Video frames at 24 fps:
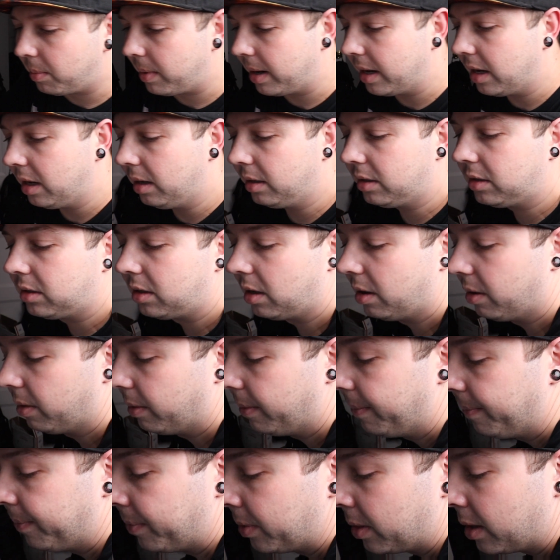might.
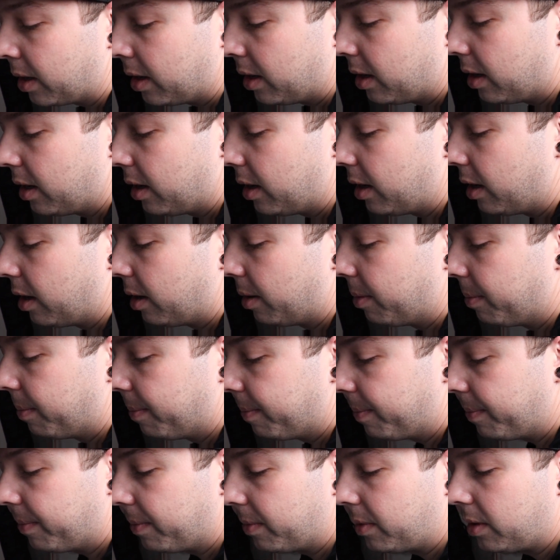So
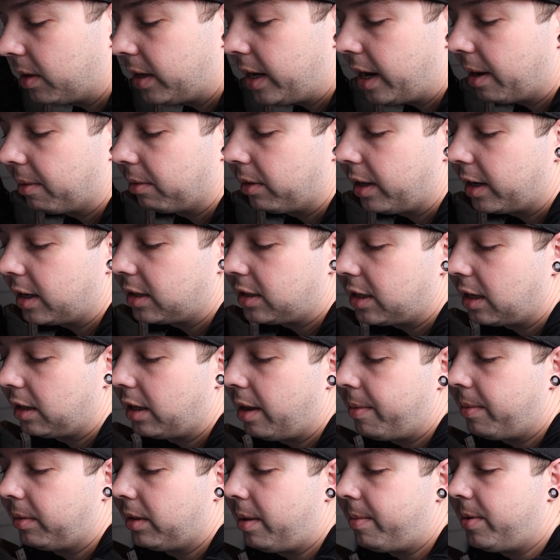yeah, like I said,
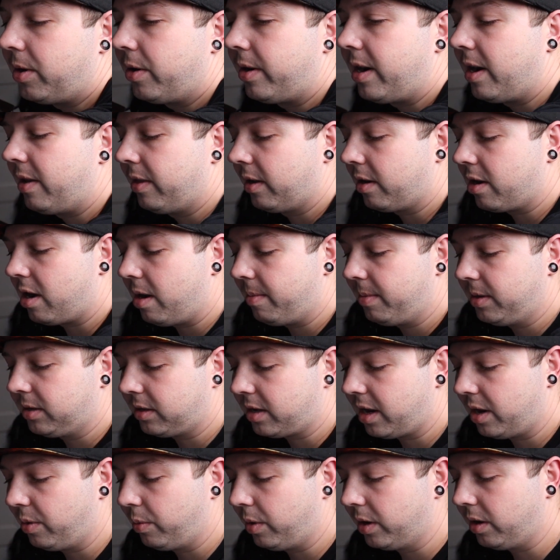let me know down in the comments
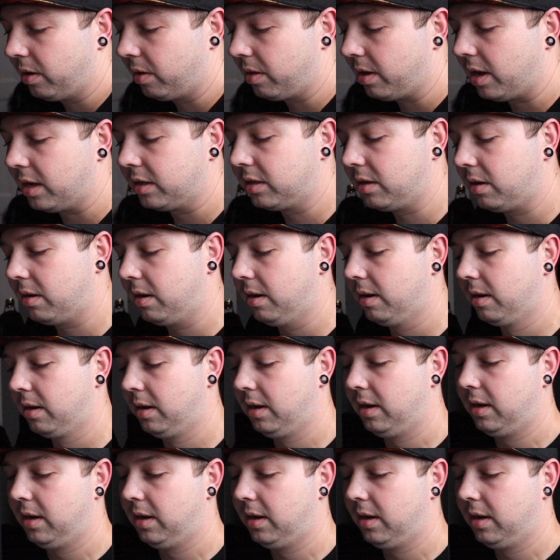kind of what your thoughts are.